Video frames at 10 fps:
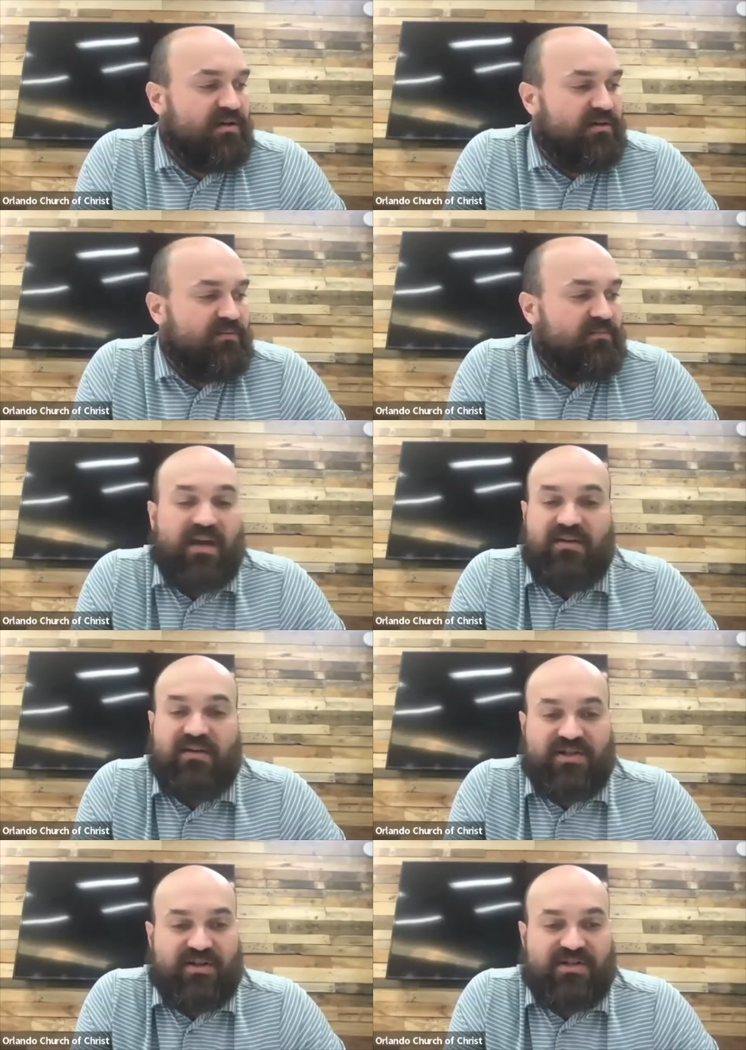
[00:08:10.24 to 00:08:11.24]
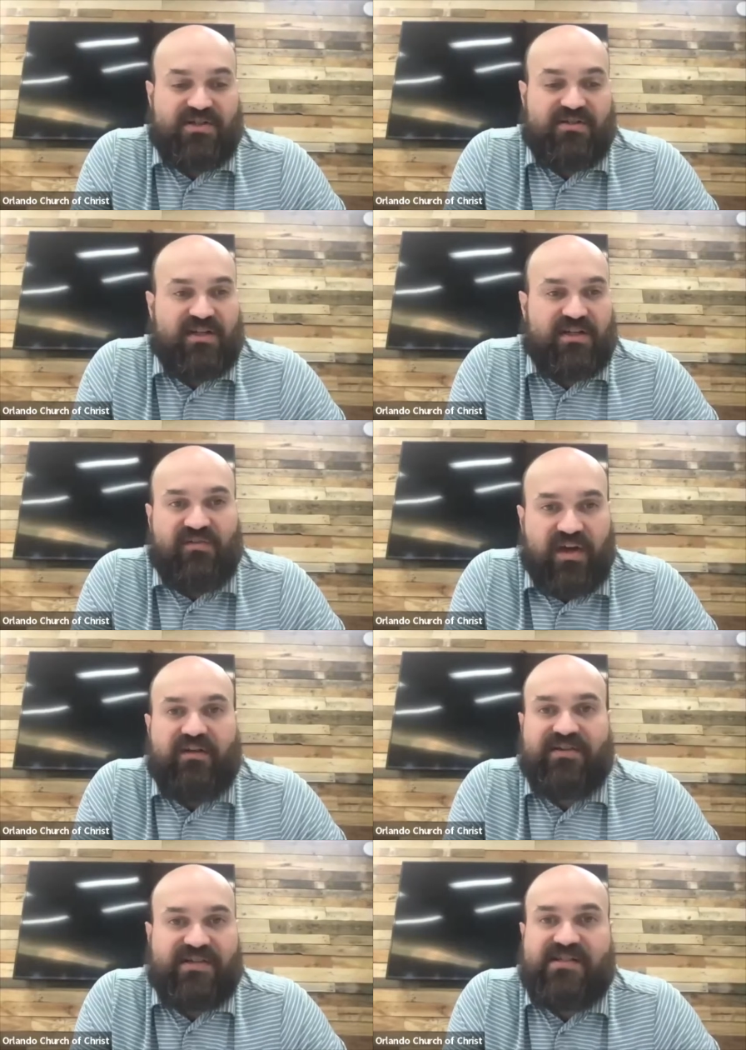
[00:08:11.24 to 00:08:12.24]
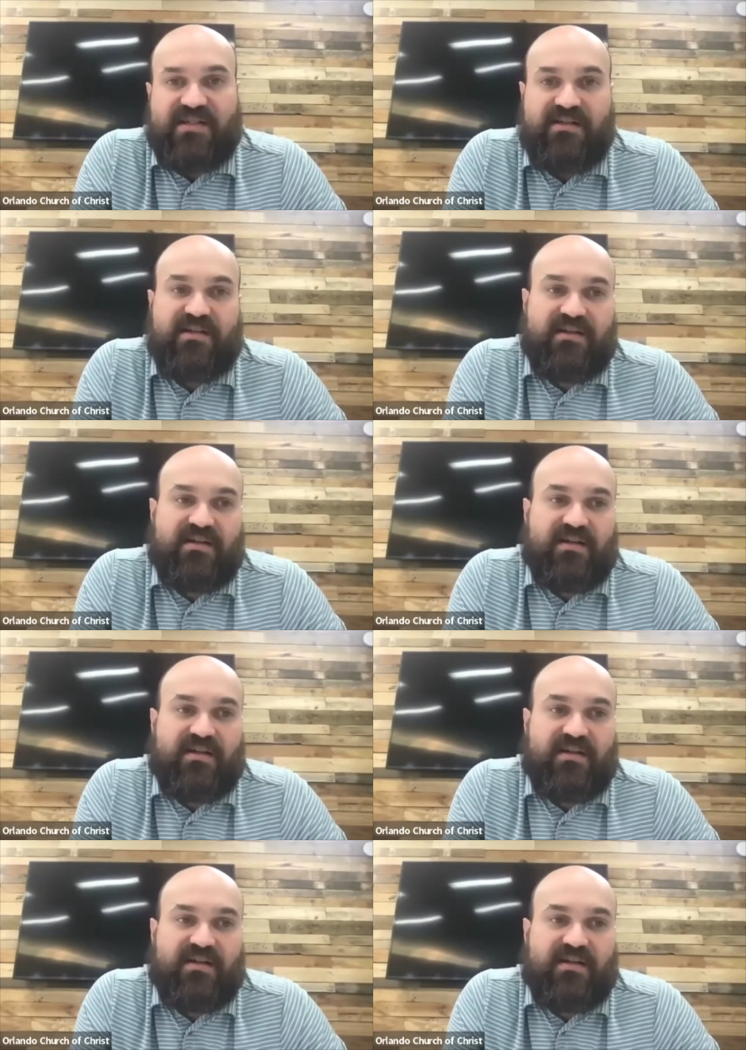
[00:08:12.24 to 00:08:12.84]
man, the church has failed indeed.